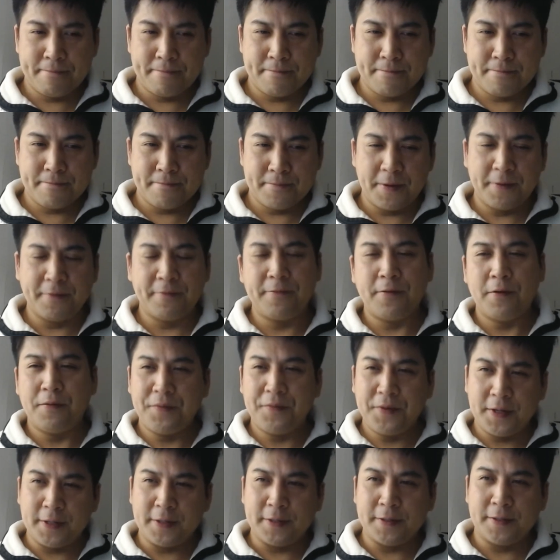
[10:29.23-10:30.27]
But for
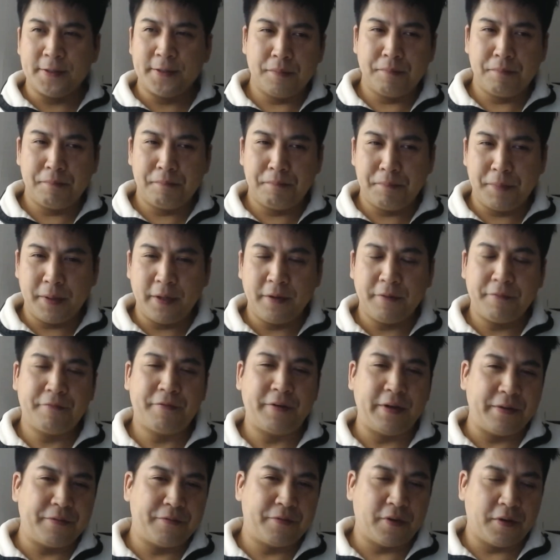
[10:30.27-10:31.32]
me, being
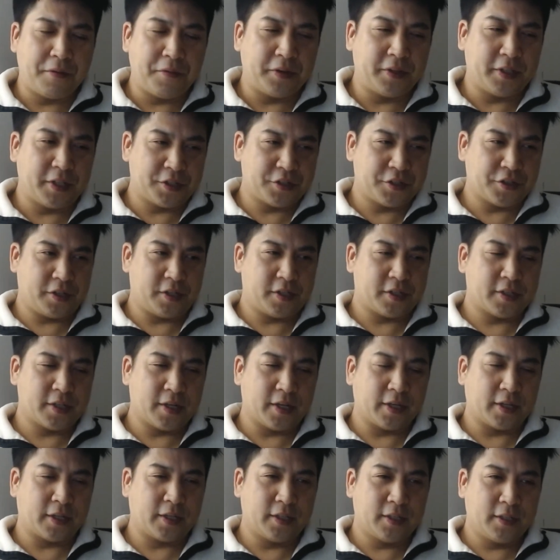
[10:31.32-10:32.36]
free from addiction is
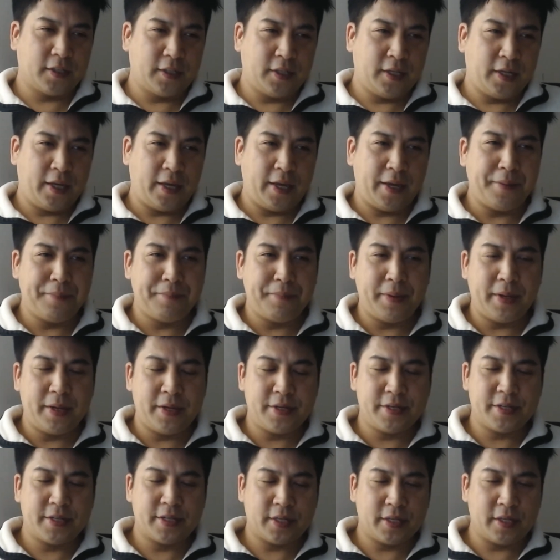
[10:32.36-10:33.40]
like
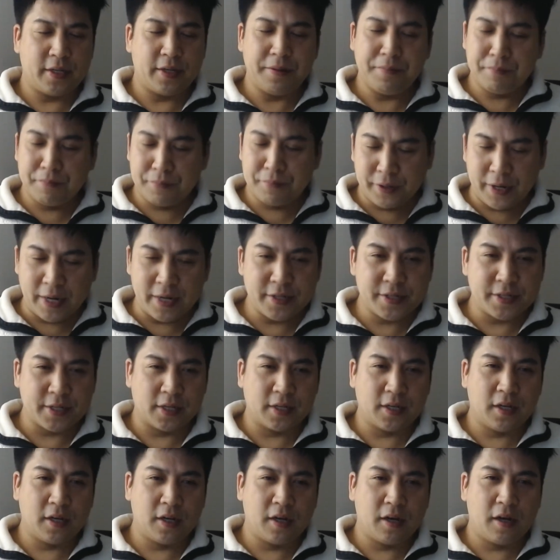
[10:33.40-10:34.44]

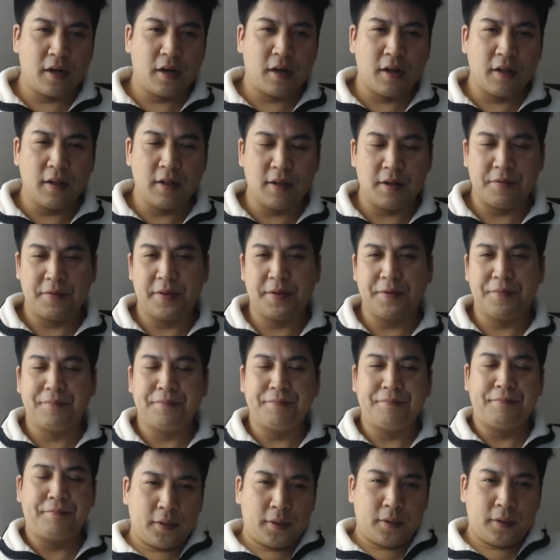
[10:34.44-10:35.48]
embracing all of them.
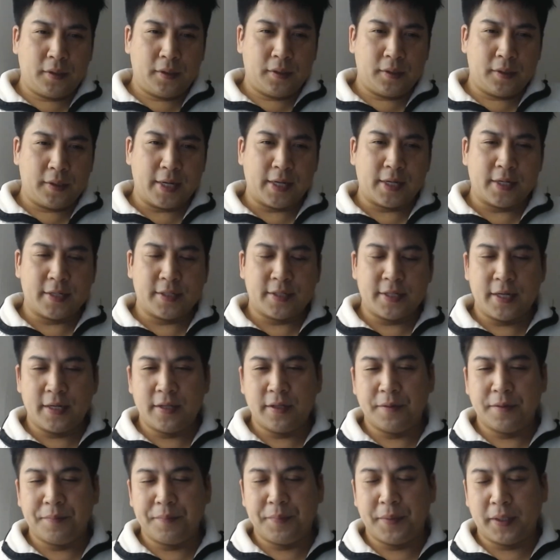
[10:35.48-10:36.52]
Like I said
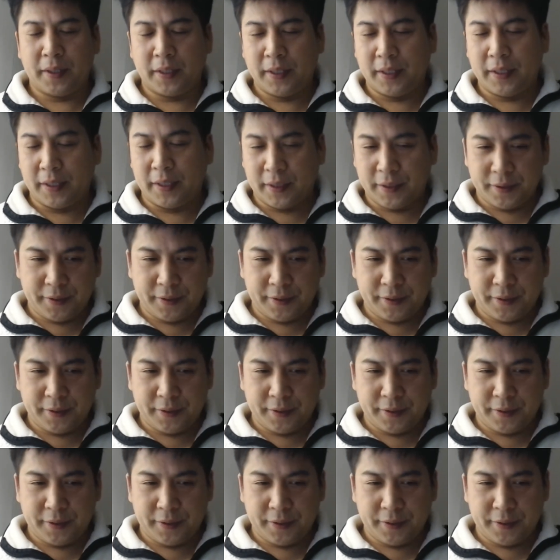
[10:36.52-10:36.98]
in the beginning,